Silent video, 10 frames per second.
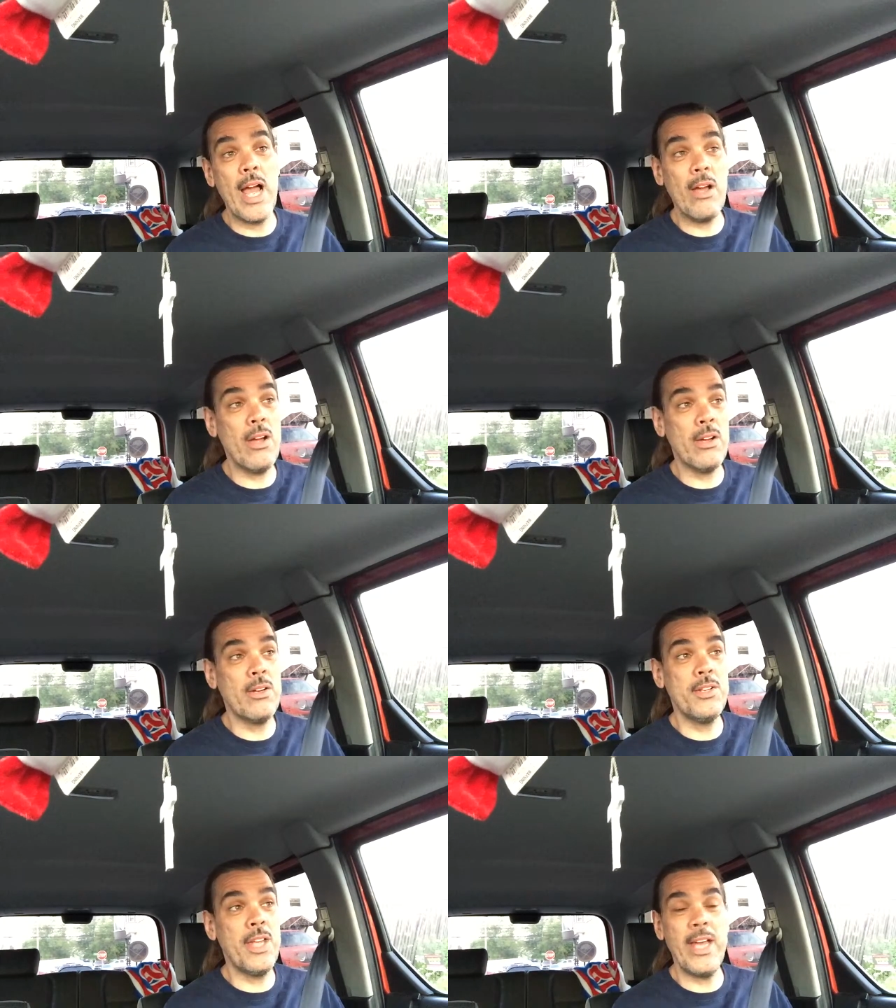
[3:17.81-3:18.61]
A
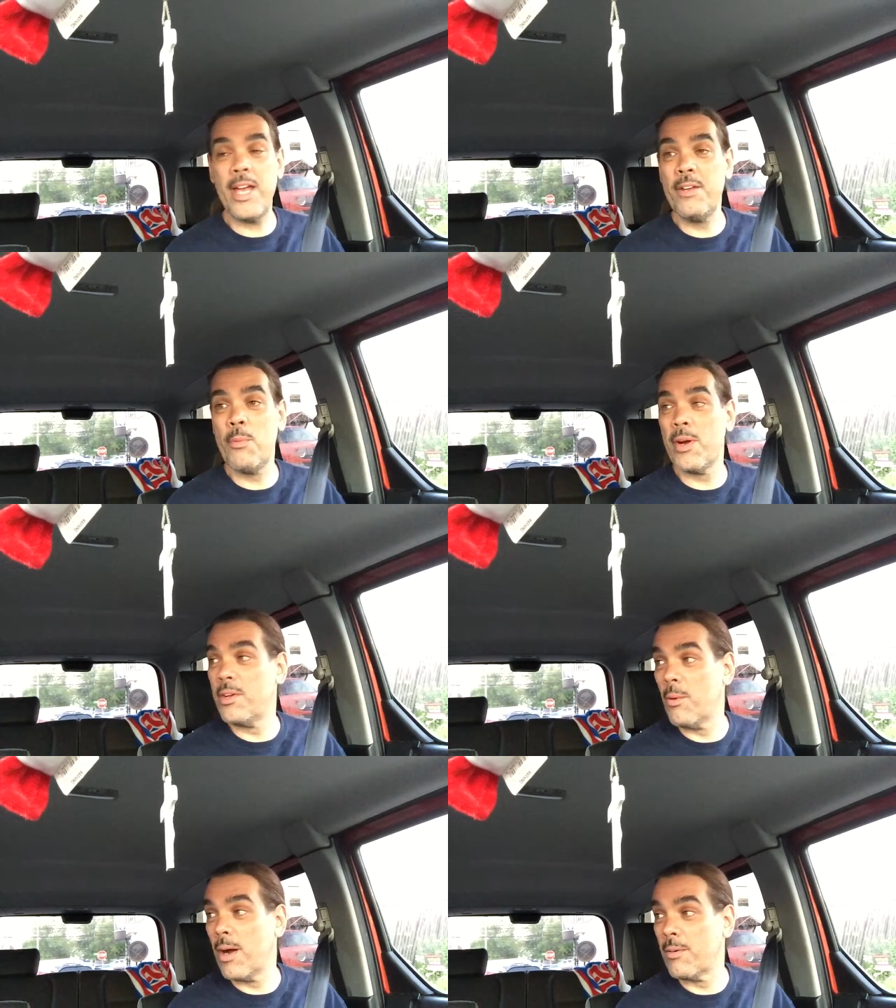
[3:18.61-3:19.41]
good day anywhere
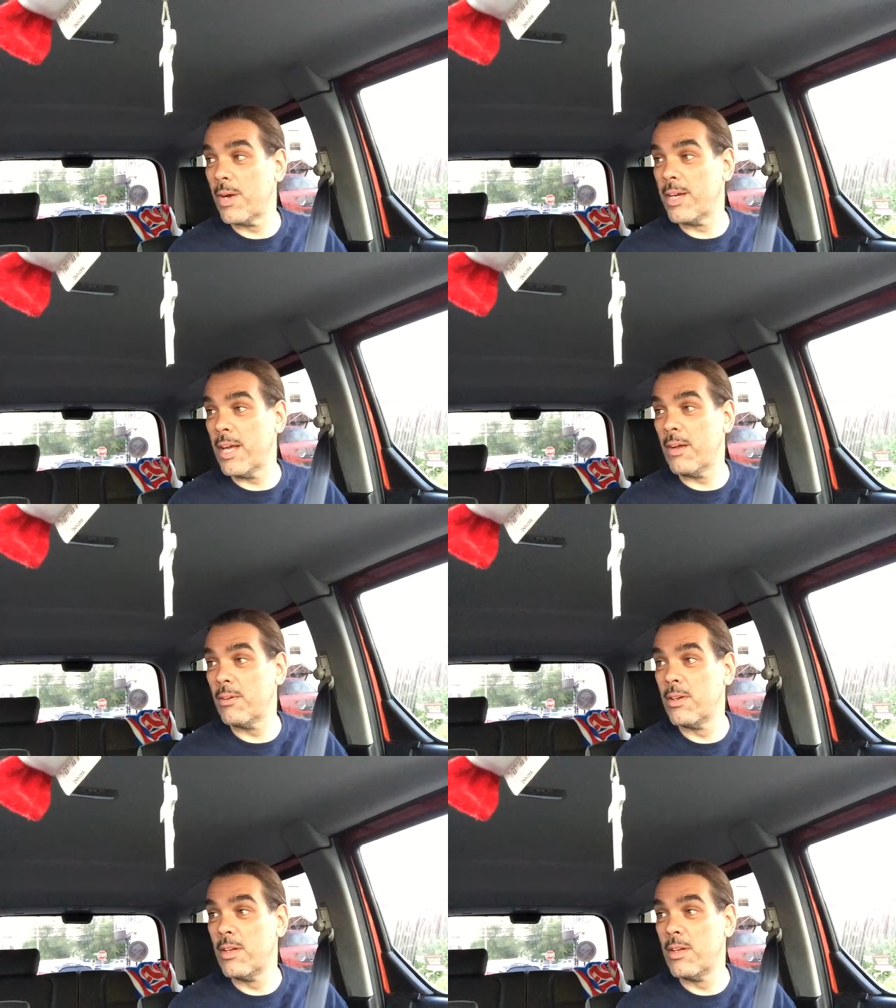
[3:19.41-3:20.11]
you are right now.